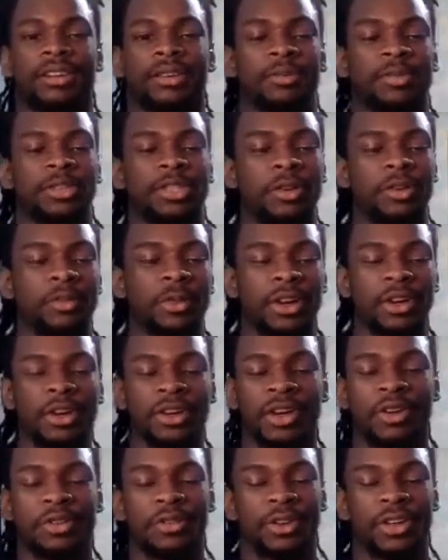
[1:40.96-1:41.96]
Joe Burrow
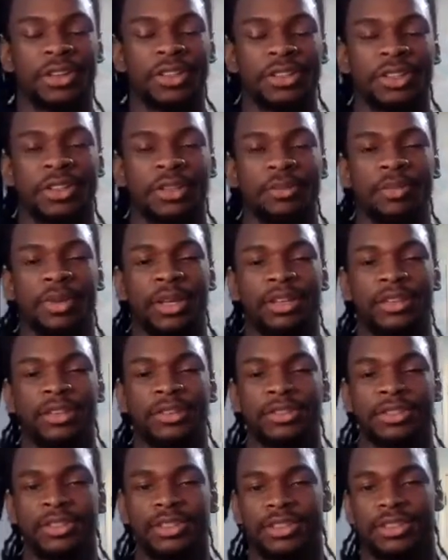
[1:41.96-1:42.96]
go first to the
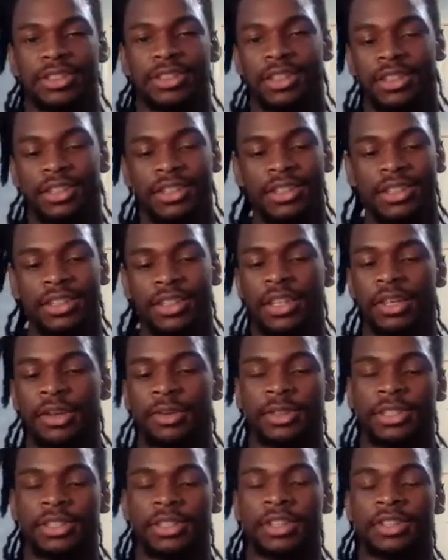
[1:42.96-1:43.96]
Bengals. Then we
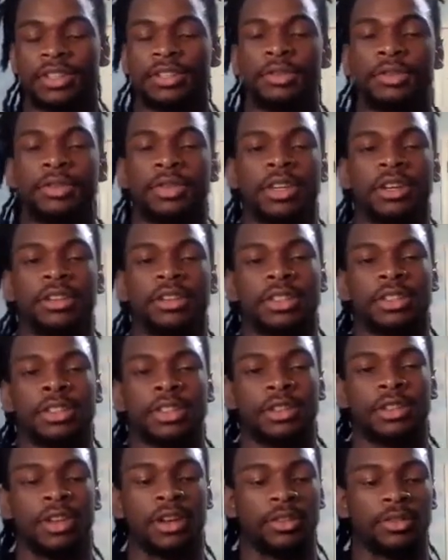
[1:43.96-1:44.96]
saw Tua go to the
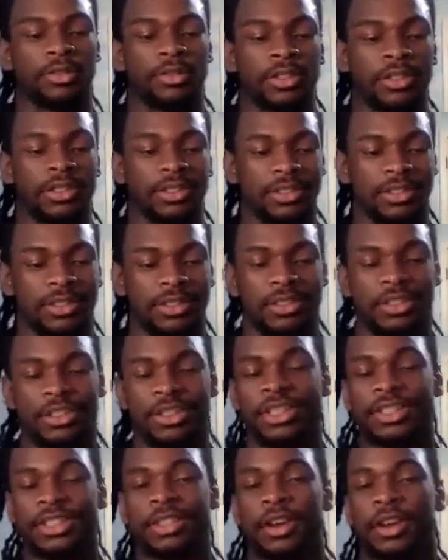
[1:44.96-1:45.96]
Dolphins,
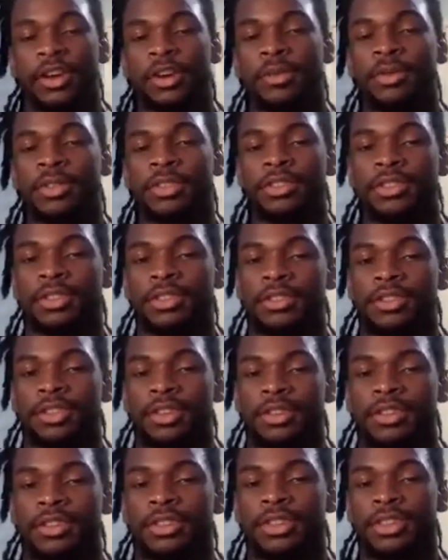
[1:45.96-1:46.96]
Justin Herbert to the
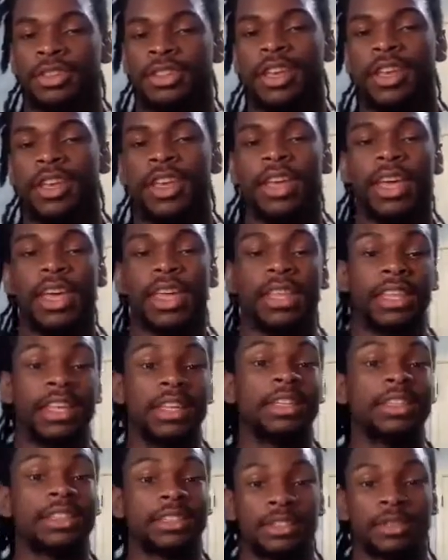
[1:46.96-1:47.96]
Chargers. And then
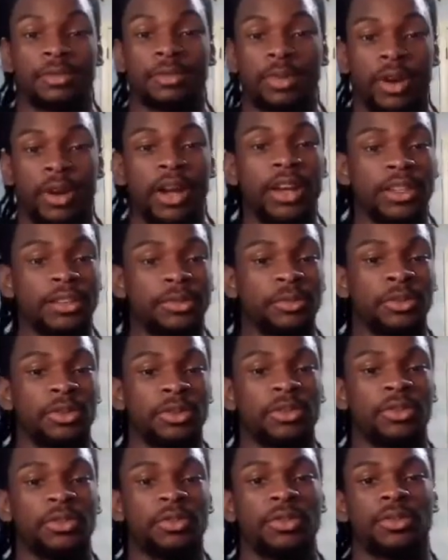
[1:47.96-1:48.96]
in a surprise
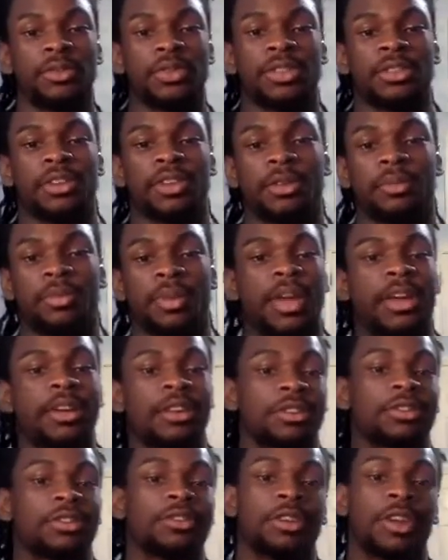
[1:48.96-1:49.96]
move, we saw the
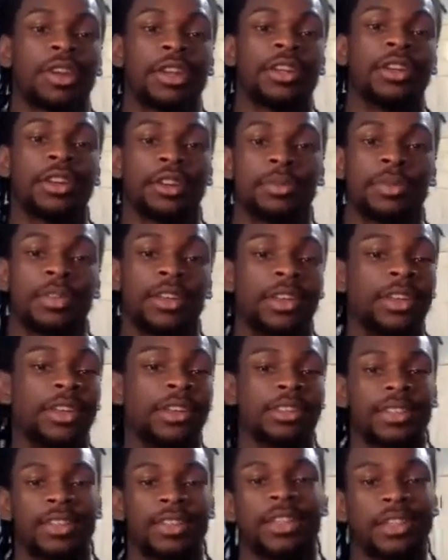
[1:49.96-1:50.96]
Packers trade up
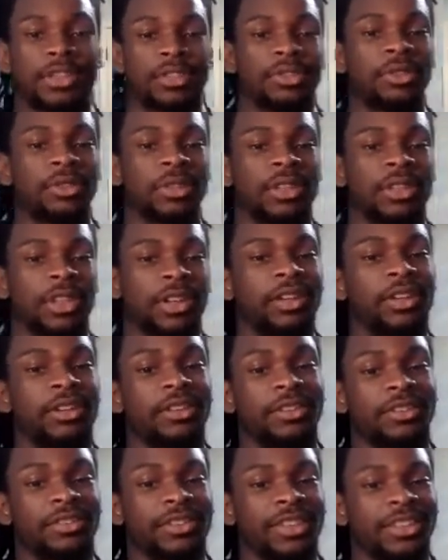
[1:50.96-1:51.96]
to get Jordan Love.
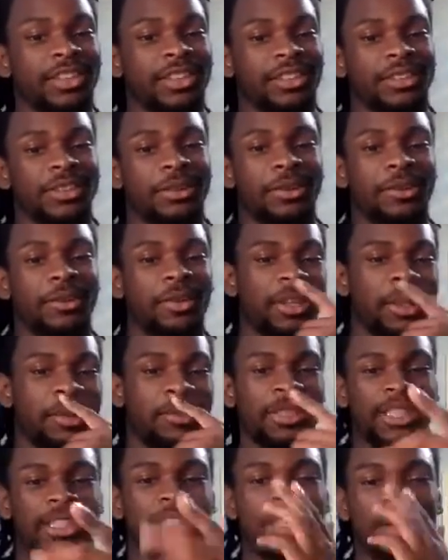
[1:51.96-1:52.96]
So
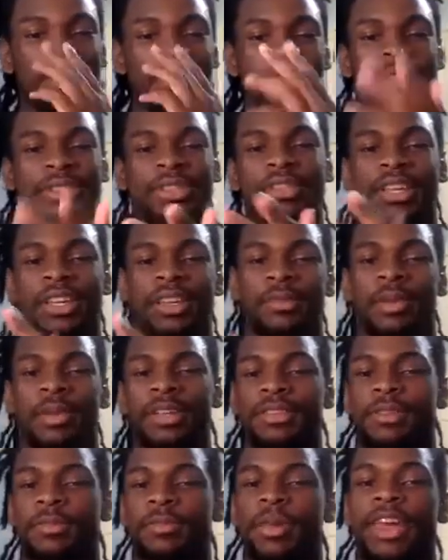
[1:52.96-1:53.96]
tell me what you think about
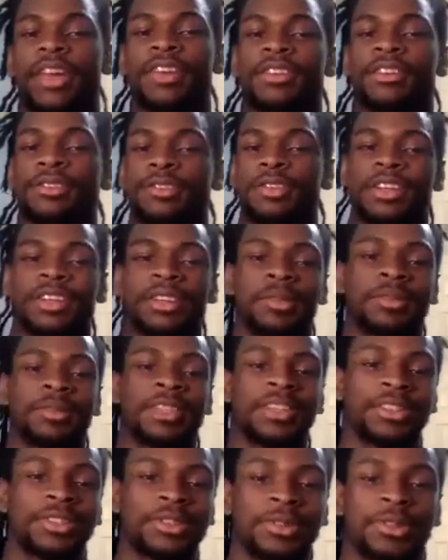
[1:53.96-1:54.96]
the Packers trading up to
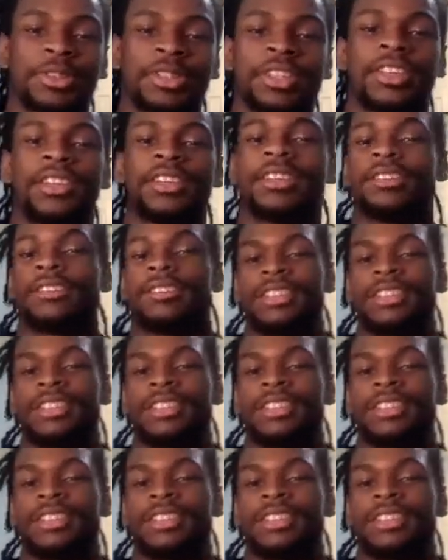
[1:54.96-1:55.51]
get Jordan Love.